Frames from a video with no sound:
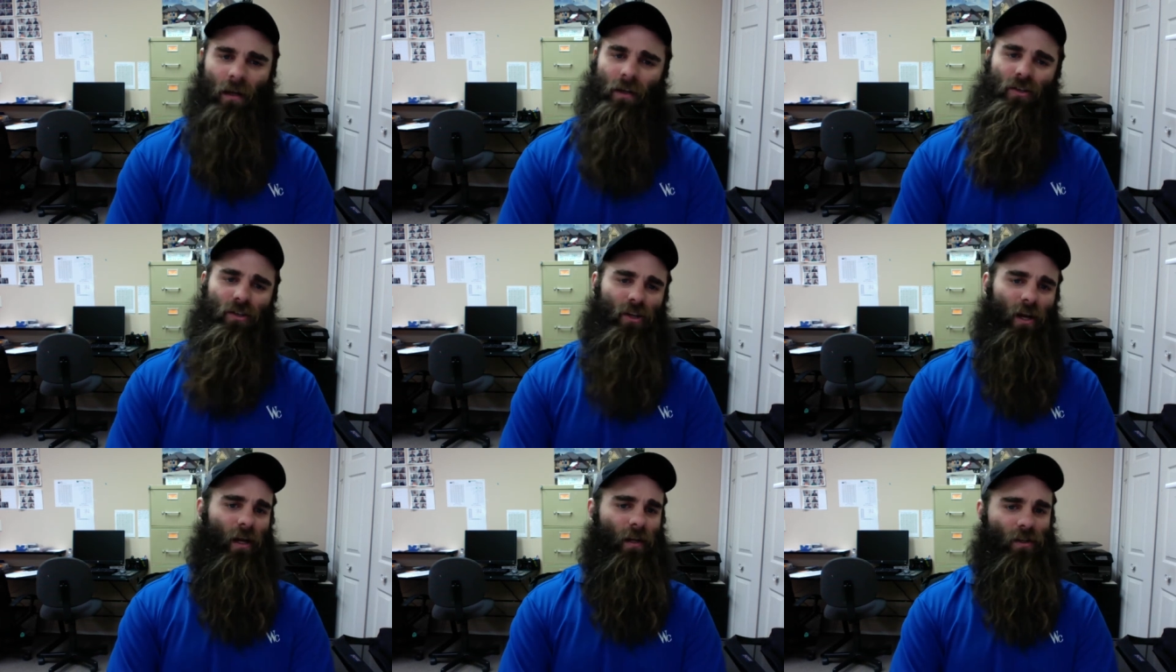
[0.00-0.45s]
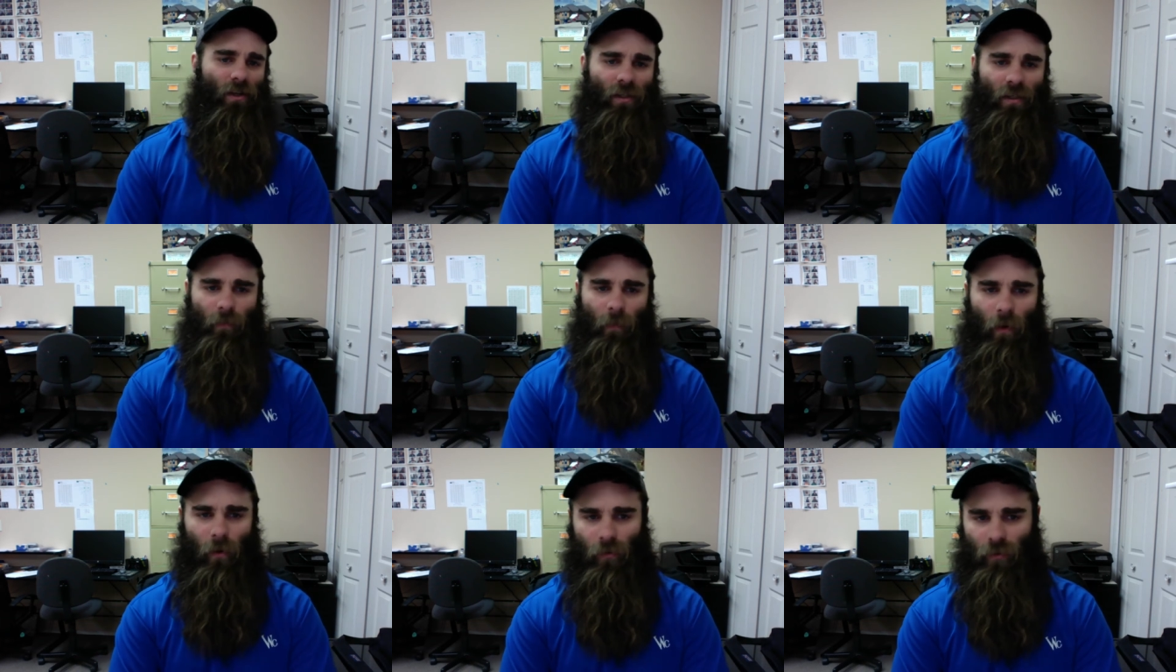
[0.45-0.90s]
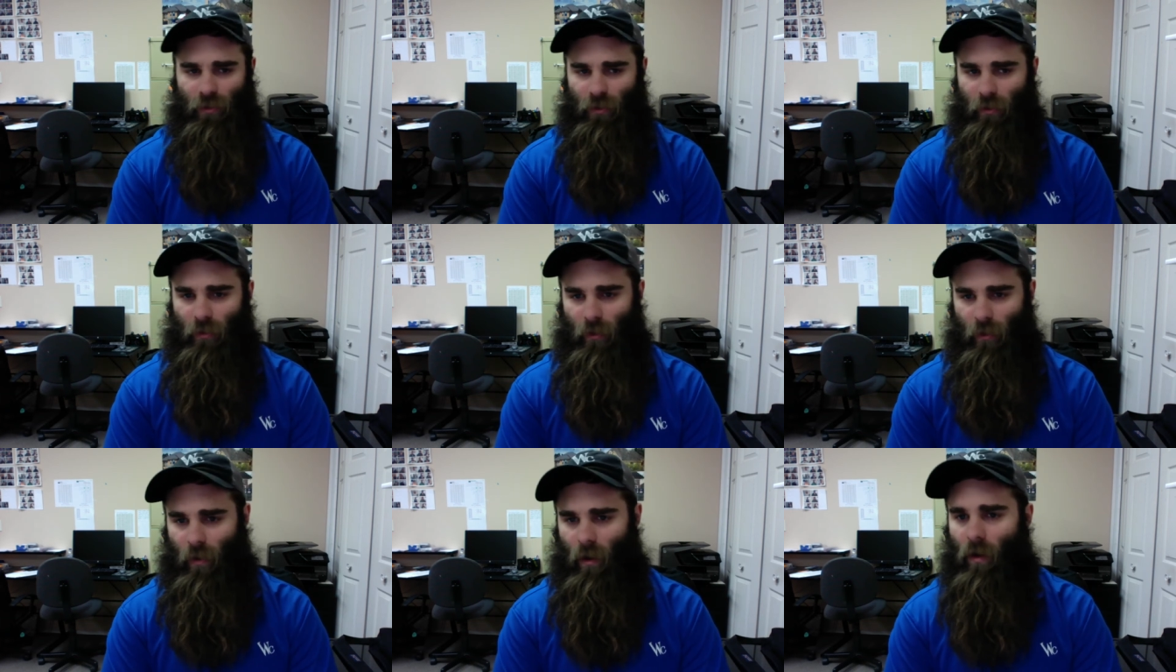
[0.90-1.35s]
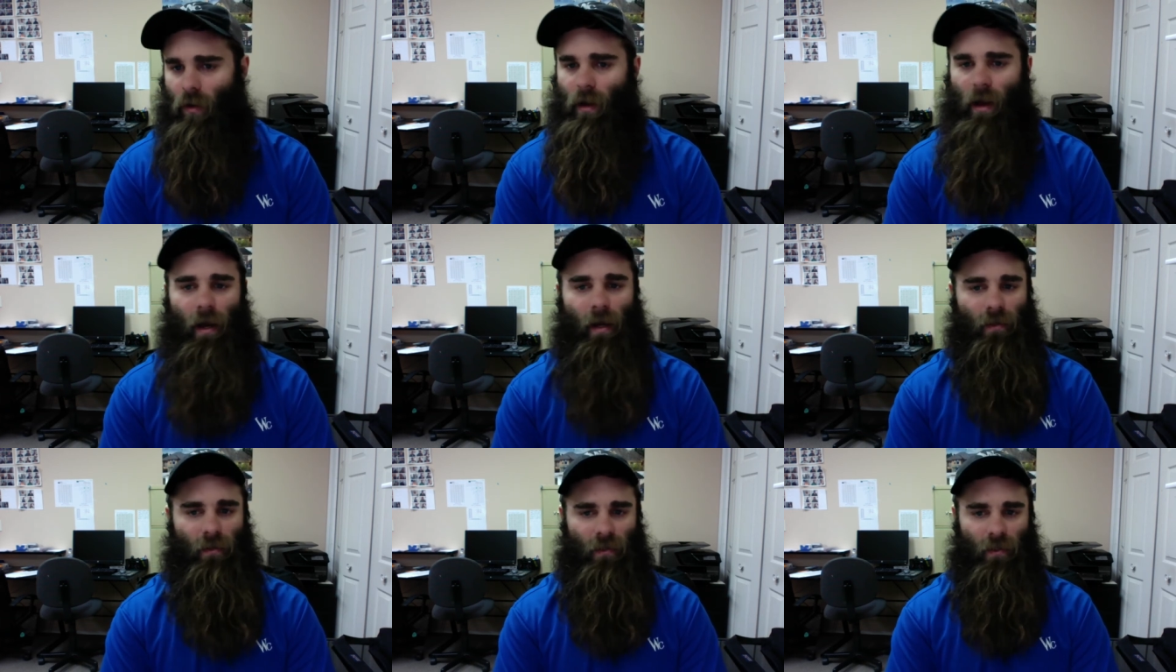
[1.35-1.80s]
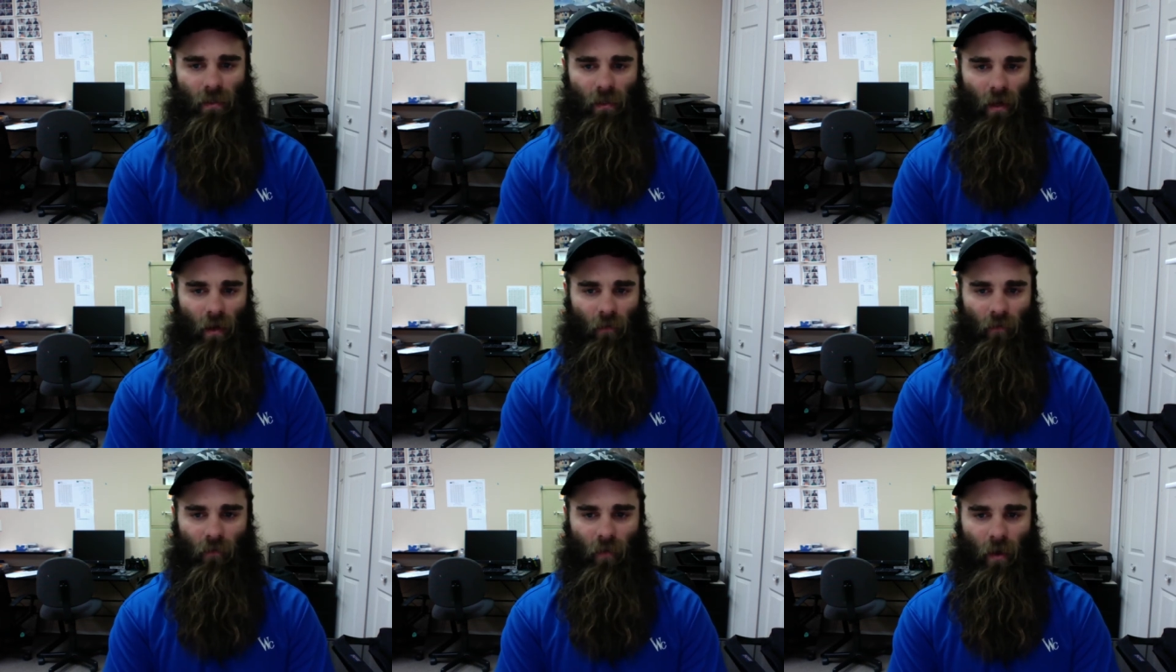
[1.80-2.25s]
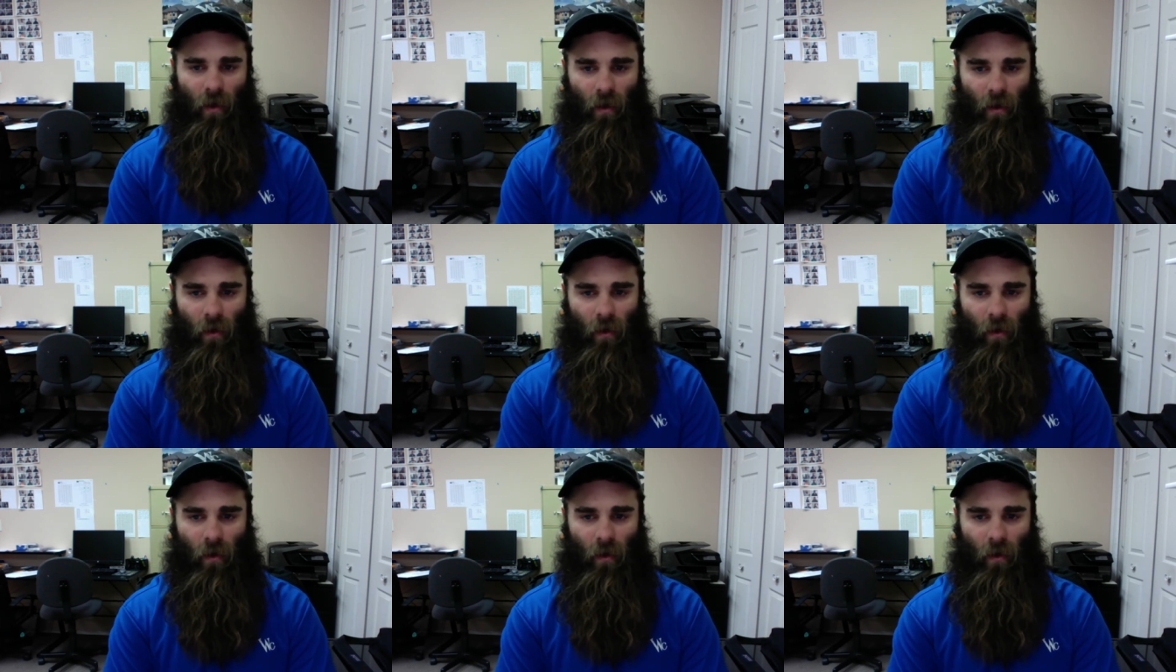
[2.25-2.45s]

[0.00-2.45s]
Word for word: change exposure and all kinds of stuff.